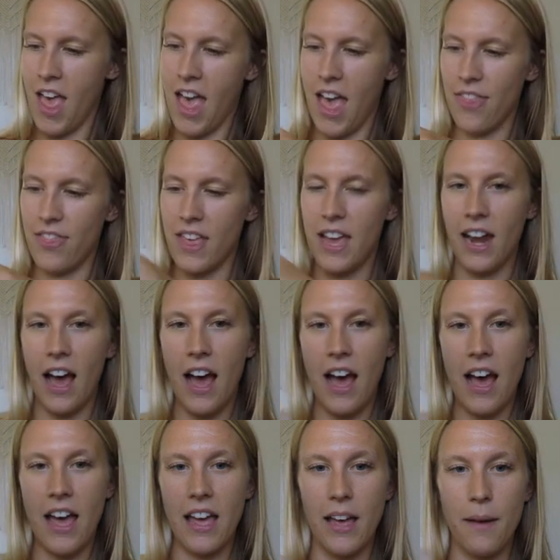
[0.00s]
And then
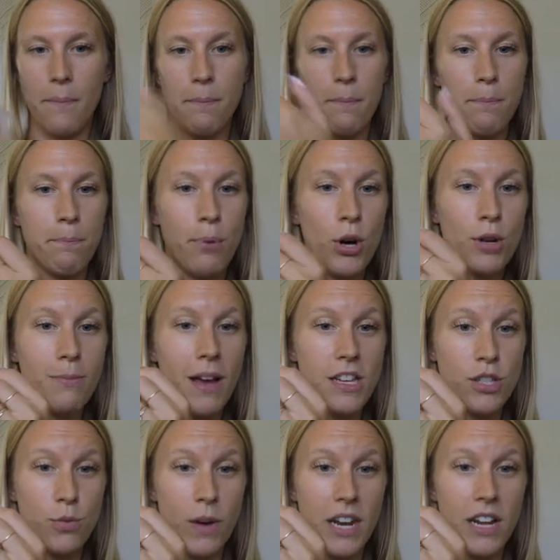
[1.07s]
I put my
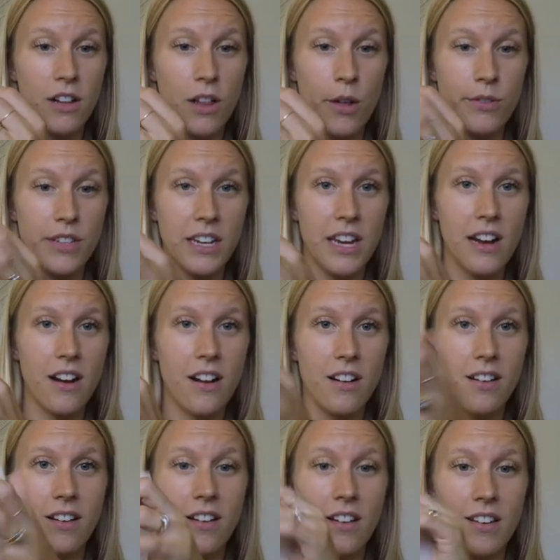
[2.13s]
sweaty clothes in here,
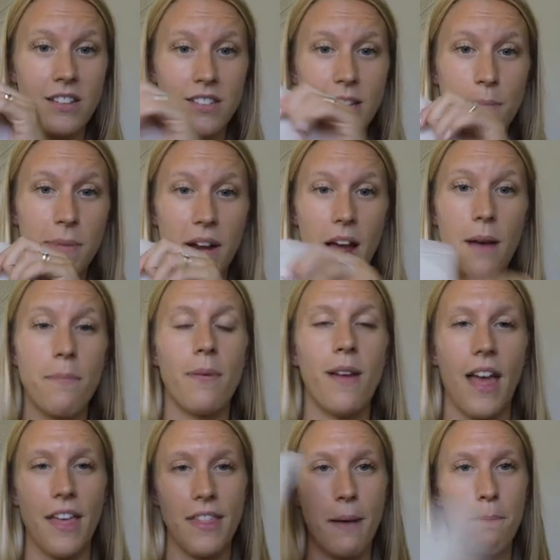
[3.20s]
zip it up,
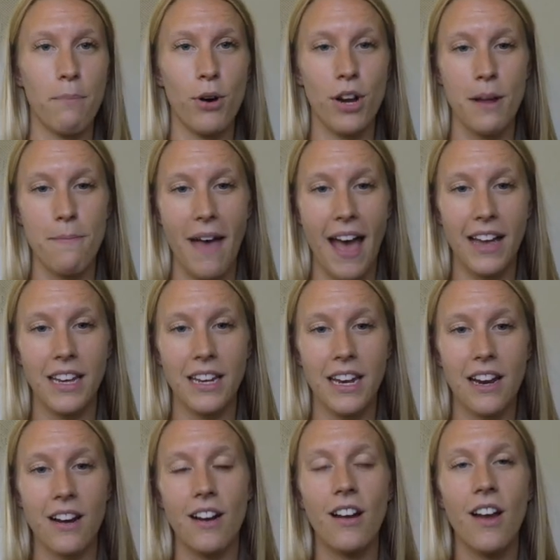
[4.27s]
and then put it back in
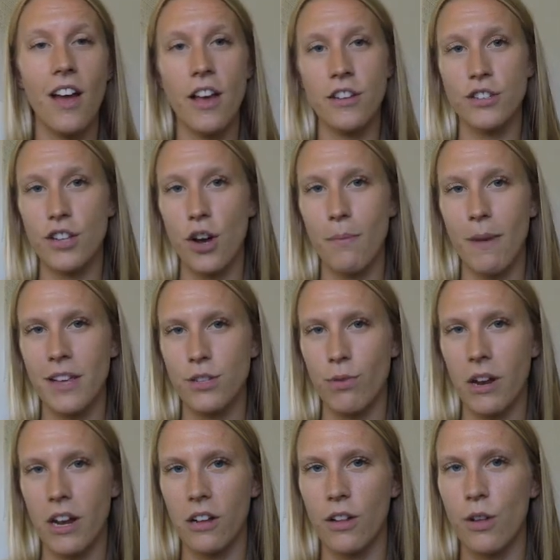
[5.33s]
here. So my
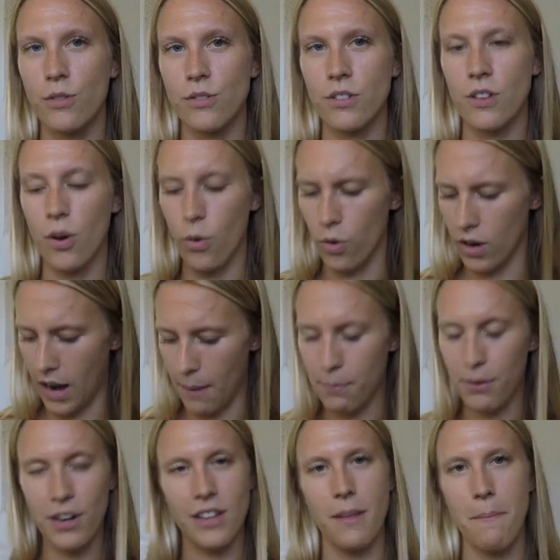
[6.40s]
sweaty clothes, or I
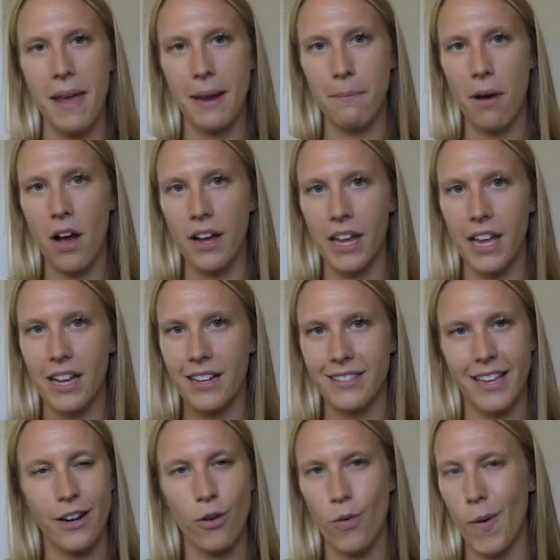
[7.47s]
put it in the main pocket because I
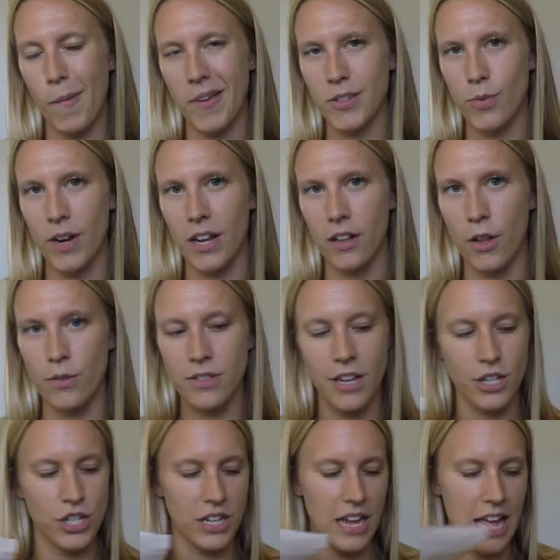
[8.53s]
don't want my sweaty clothes
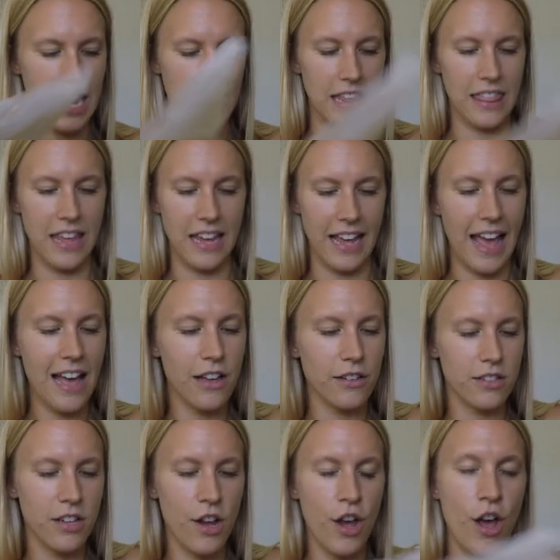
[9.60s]
touching anything
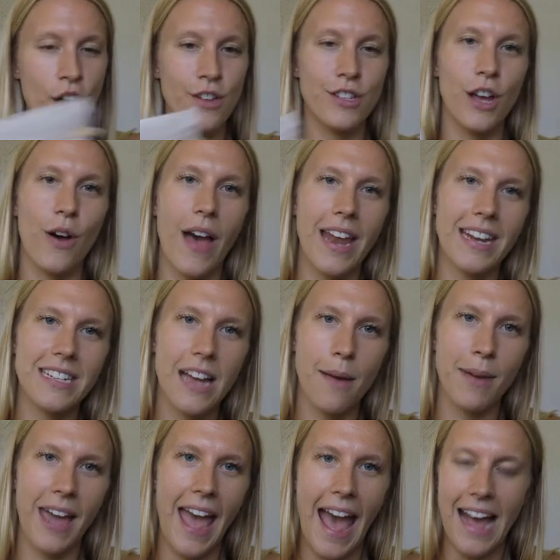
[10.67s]
else. So anytime I
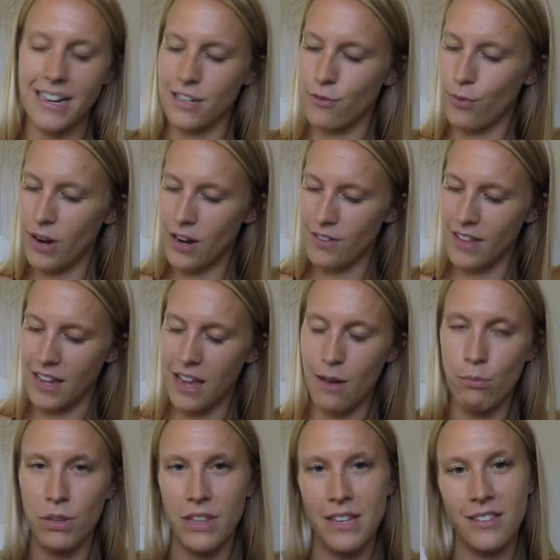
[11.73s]
get activewear and they come
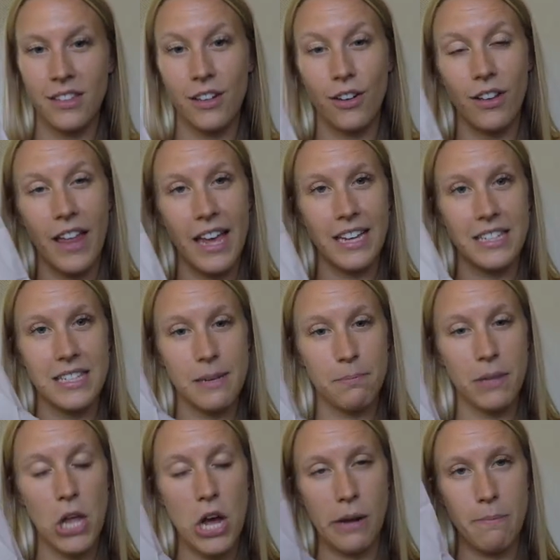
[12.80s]
with these little like
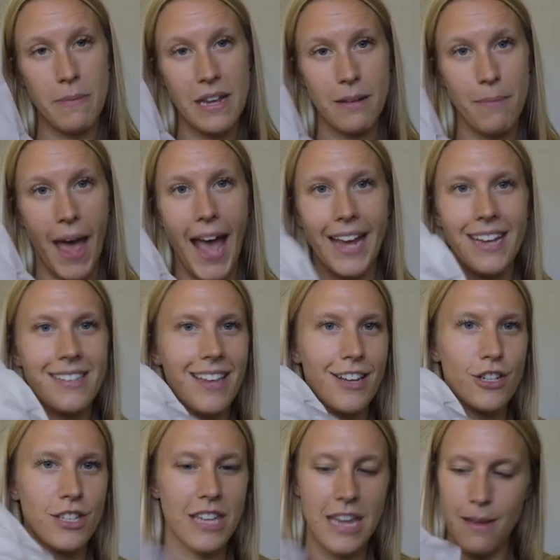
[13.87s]
Ziploc big baggies, I
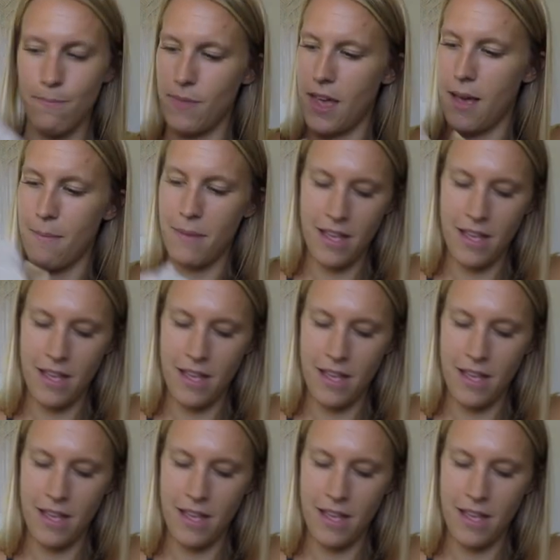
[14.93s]
just keep them